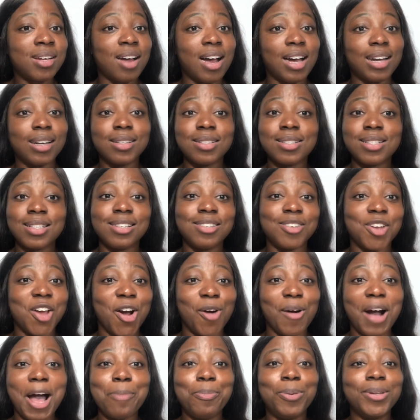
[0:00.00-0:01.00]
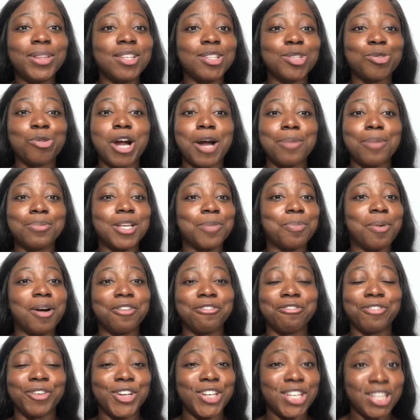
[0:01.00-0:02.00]
Honestly, no. I put this crop top on
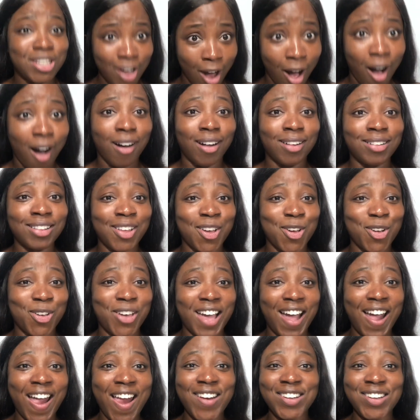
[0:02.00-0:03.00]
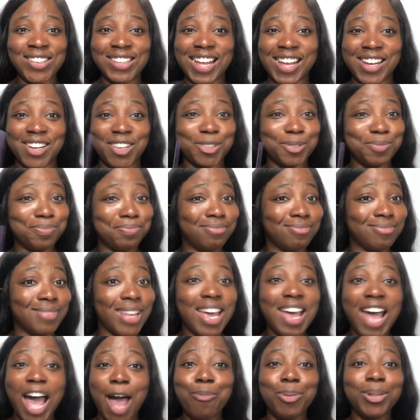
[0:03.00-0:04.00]
for y'all, okay? Like,
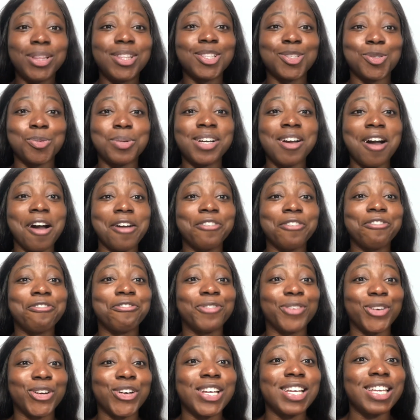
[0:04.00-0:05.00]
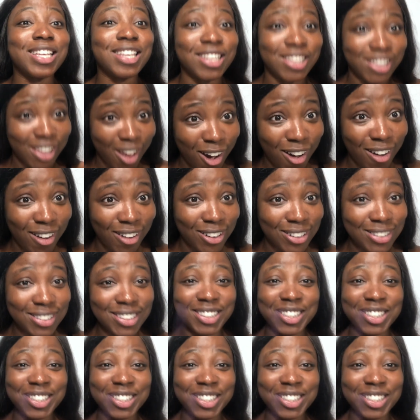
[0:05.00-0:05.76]
I put this wig on for y'all.